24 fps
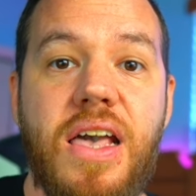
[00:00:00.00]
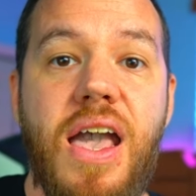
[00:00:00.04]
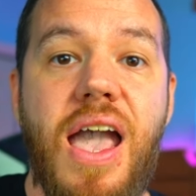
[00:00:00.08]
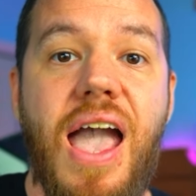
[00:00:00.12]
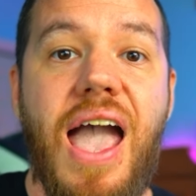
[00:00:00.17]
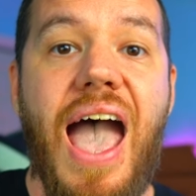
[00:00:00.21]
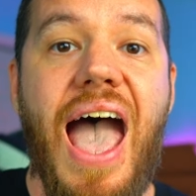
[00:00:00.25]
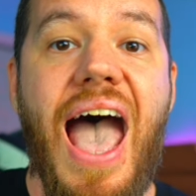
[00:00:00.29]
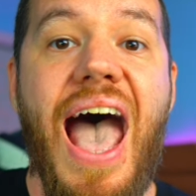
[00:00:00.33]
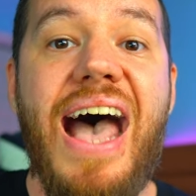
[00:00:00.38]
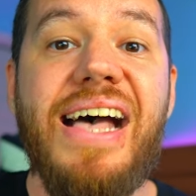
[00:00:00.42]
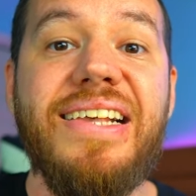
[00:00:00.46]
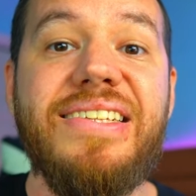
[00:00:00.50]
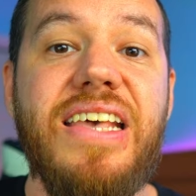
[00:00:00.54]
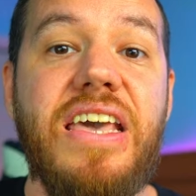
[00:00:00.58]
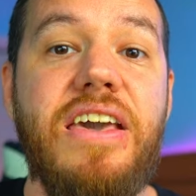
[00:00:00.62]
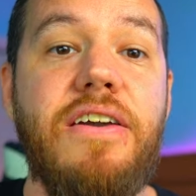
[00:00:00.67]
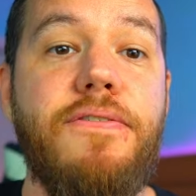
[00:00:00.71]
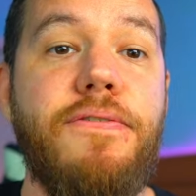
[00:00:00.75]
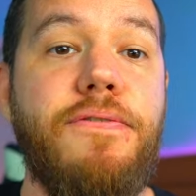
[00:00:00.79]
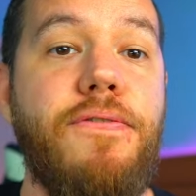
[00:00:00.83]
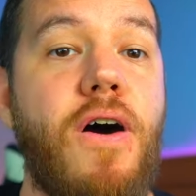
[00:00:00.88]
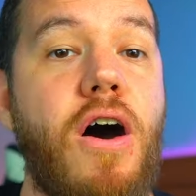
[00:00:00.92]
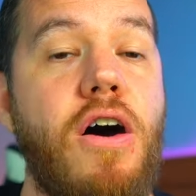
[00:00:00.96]
as it
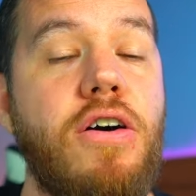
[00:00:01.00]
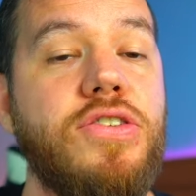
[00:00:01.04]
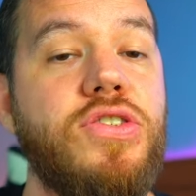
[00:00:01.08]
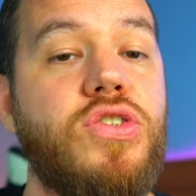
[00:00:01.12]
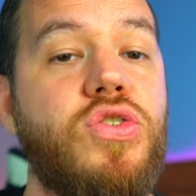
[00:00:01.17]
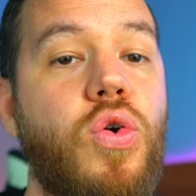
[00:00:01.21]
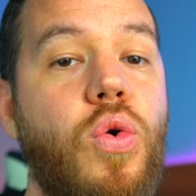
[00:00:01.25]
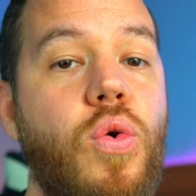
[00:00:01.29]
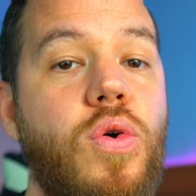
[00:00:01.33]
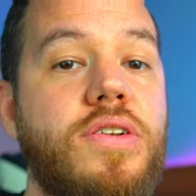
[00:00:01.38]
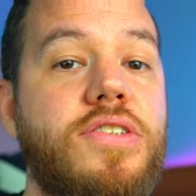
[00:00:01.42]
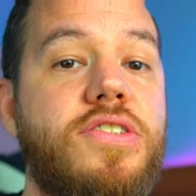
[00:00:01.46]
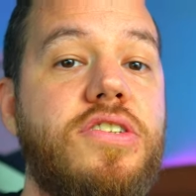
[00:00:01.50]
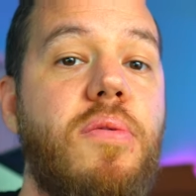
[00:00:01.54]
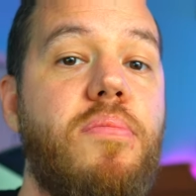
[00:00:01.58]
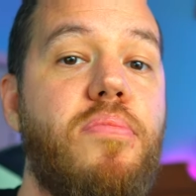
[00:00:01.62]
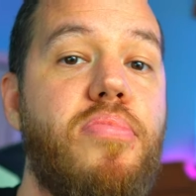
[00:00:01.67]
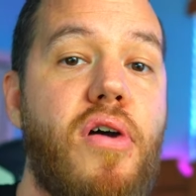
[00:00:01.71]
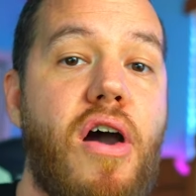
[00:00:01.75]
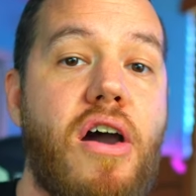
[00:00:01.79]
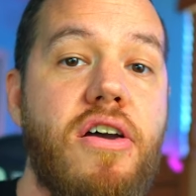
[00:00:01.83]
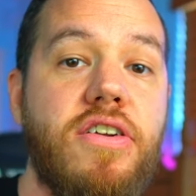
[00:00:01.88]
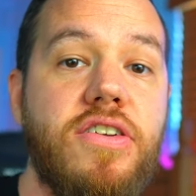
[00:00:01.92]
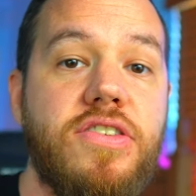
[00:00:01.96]
falls towards the
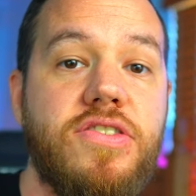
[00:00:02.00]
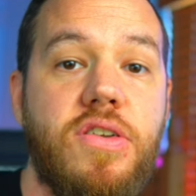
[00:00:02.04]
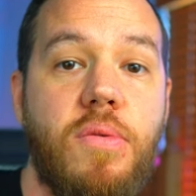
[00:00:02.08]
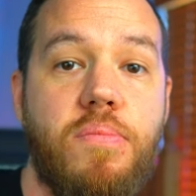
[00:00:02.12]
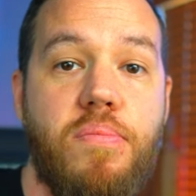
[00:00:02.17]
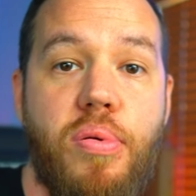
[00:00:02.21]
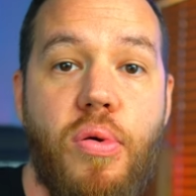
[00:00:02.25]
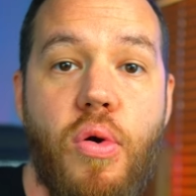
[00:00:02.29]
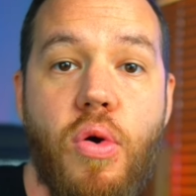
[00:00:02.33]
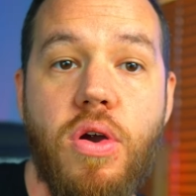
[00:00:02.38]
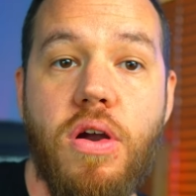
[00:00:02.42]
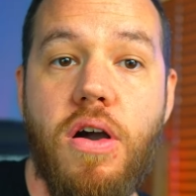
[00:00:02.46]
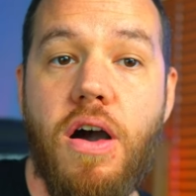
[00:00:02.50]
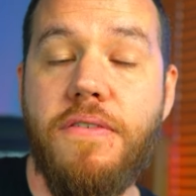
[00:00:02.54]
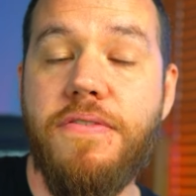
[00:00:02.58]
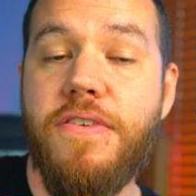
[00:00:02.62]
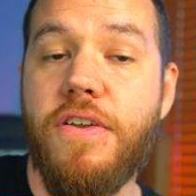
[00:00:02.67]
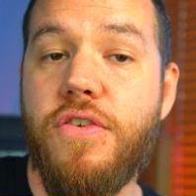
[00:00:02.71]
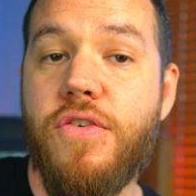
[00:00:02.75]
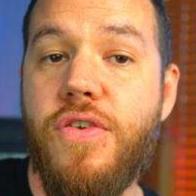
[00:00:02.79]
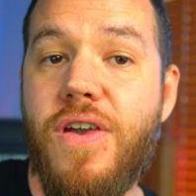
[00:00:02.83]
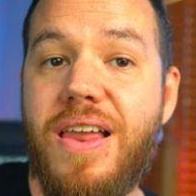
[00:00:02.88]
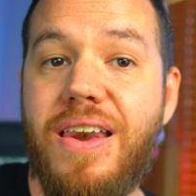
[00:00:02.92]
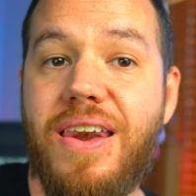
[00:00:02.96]
broader support of the
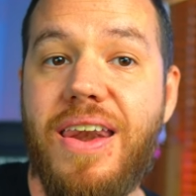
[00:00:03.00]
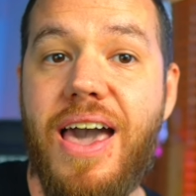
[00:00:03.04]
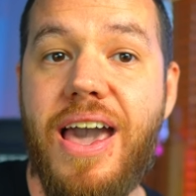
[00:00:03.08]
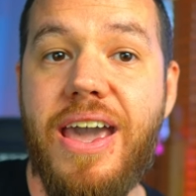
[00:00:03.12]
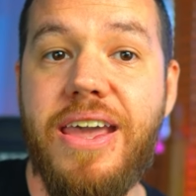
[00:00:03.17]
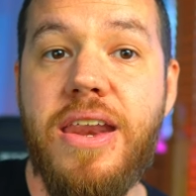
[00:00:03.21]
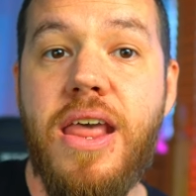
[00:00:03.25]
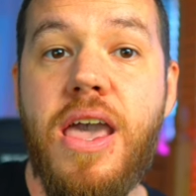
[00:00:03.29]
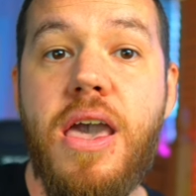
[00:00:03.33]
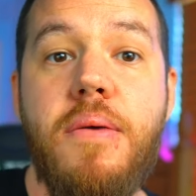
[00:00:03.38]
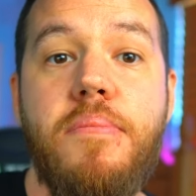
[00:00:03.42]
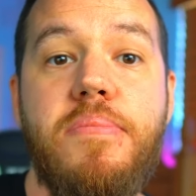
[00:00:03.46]
trend line